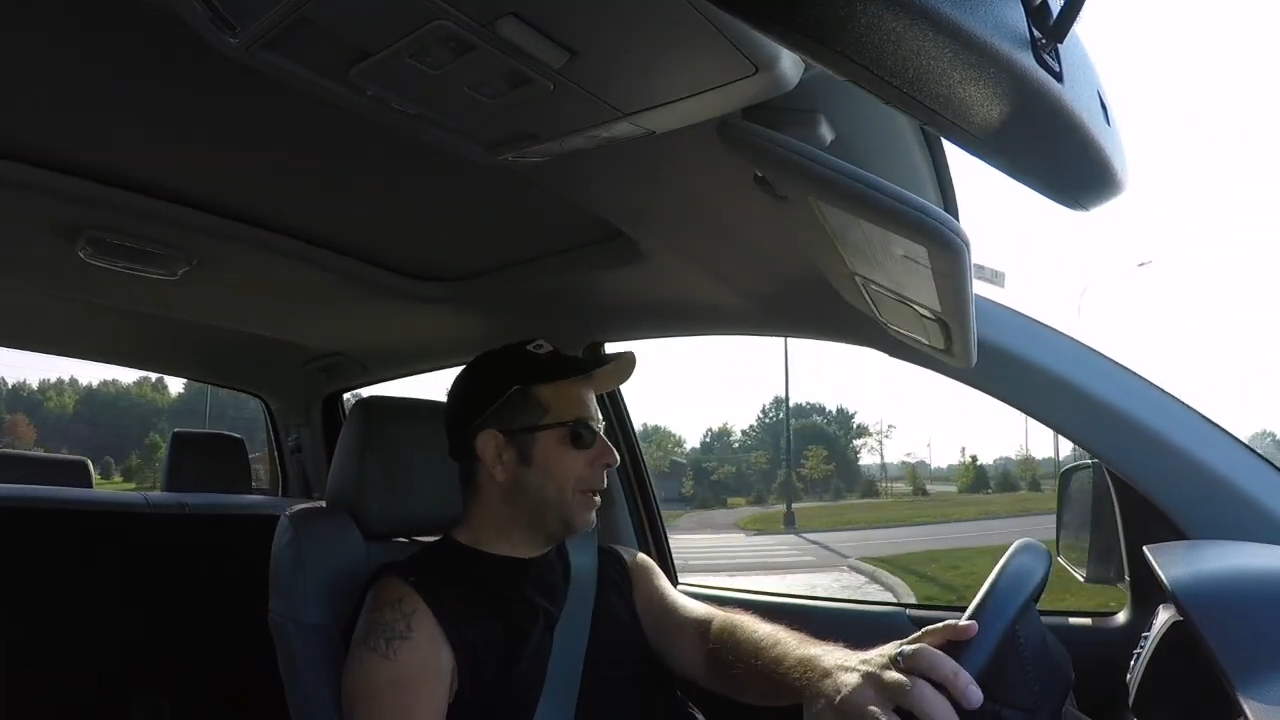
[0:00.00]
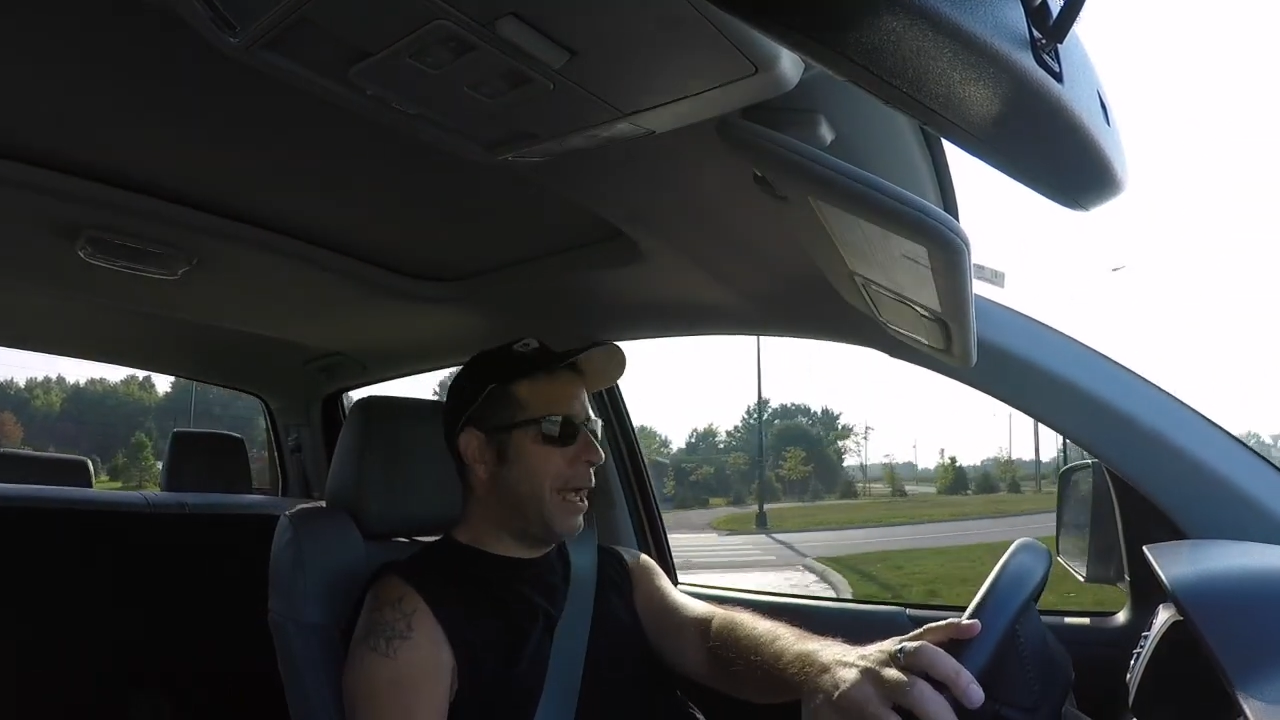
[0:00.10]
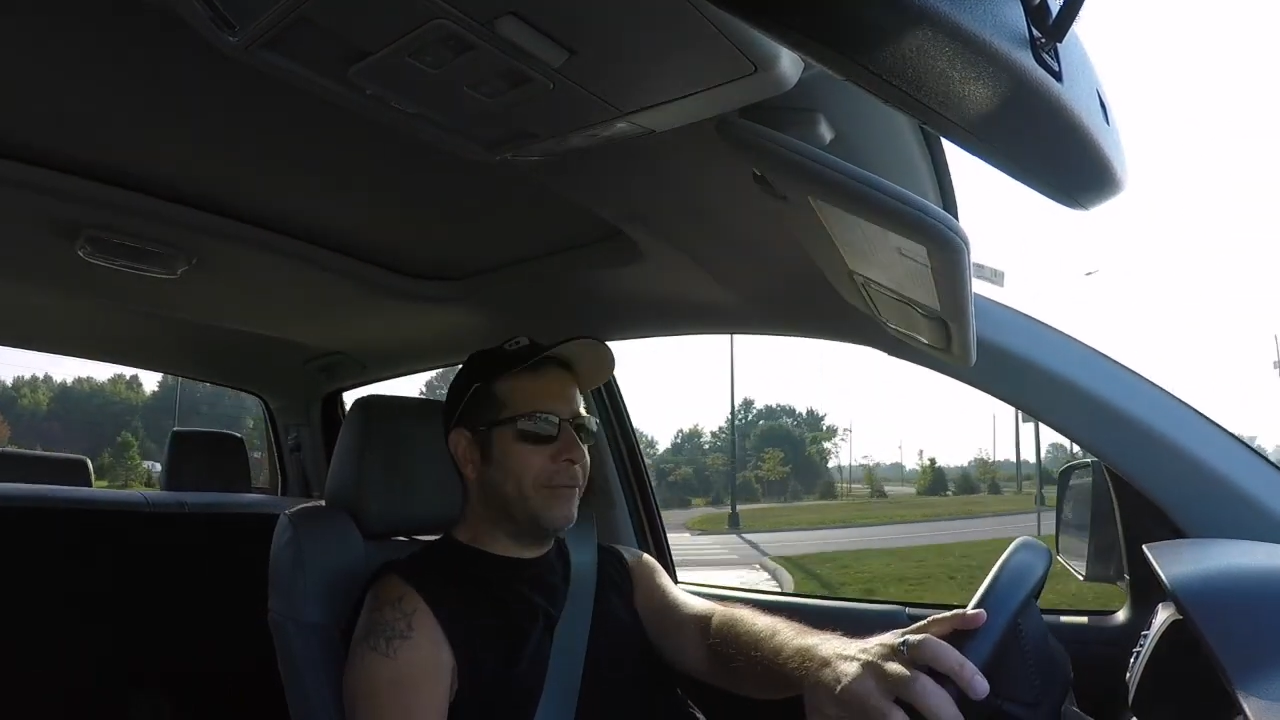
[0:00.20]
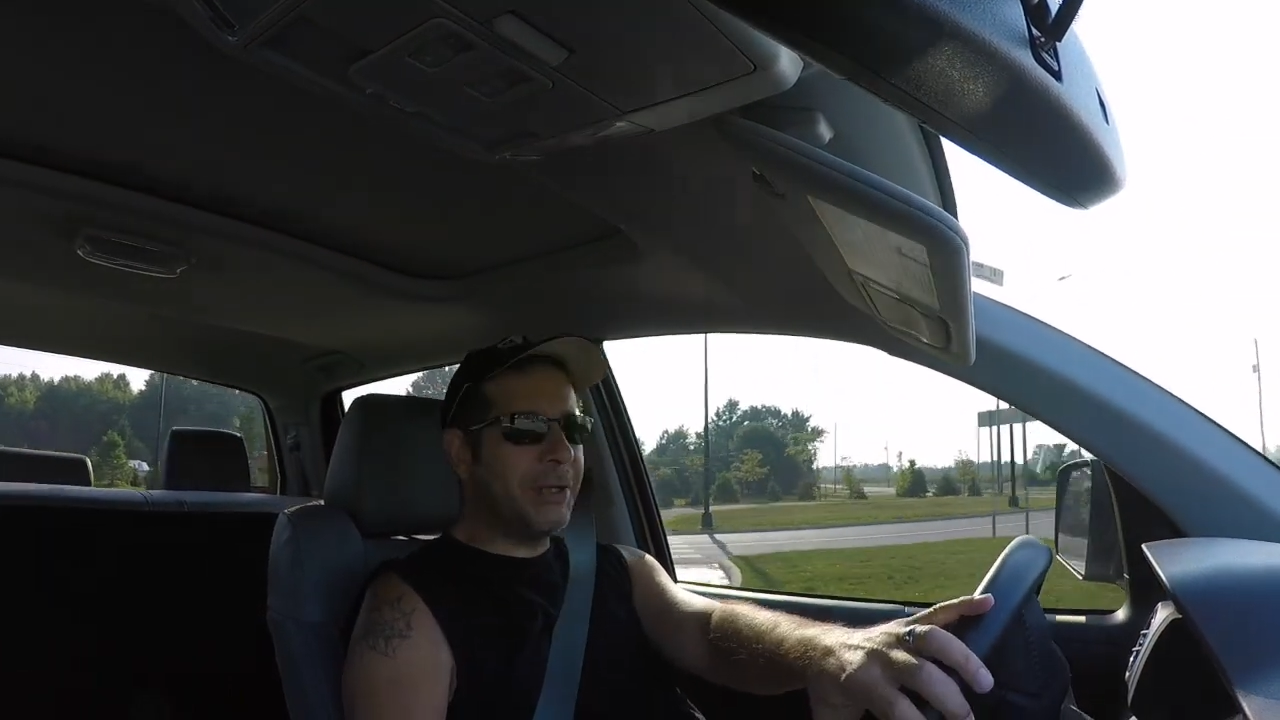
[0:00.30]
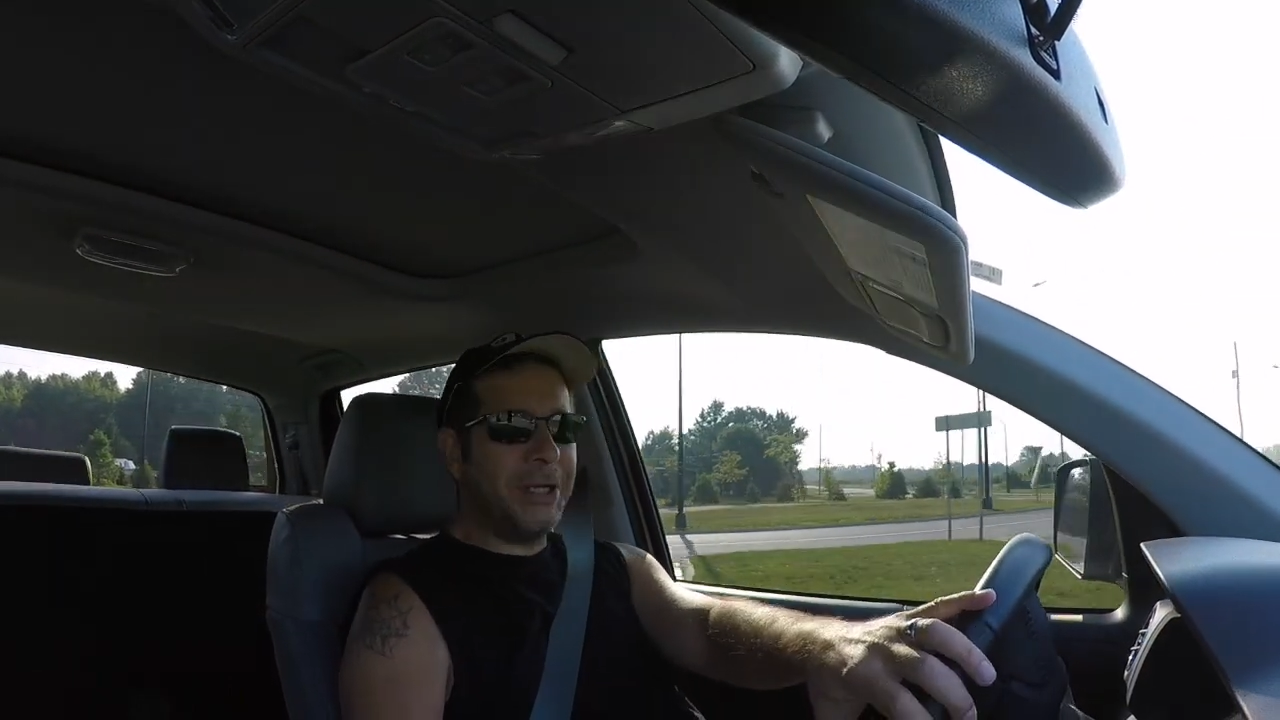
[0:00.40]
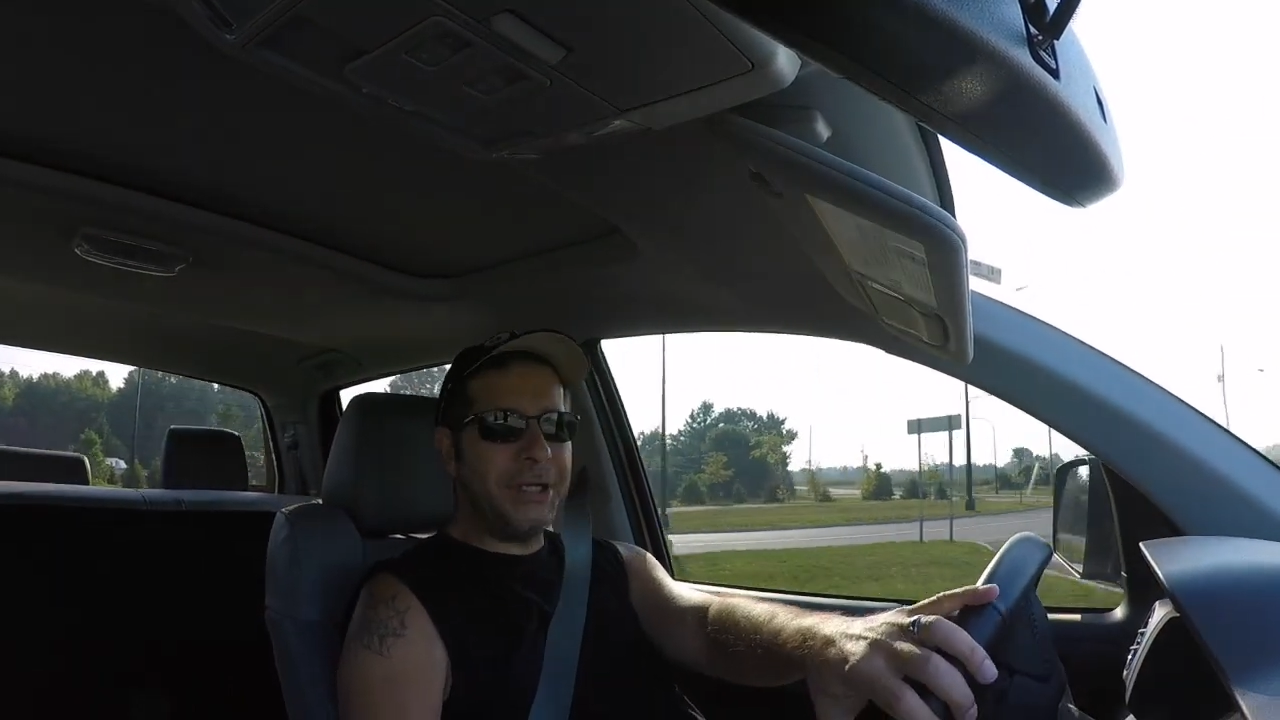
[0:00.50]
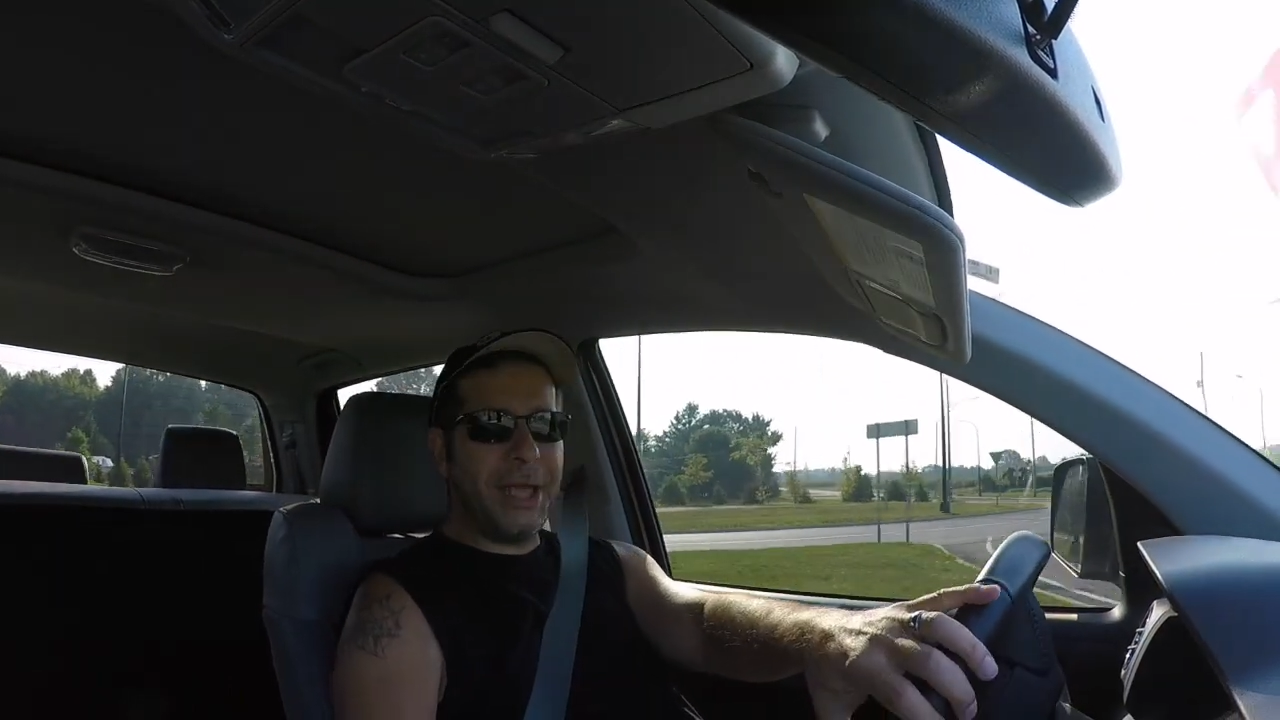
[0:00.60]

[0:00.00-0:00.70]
Have a good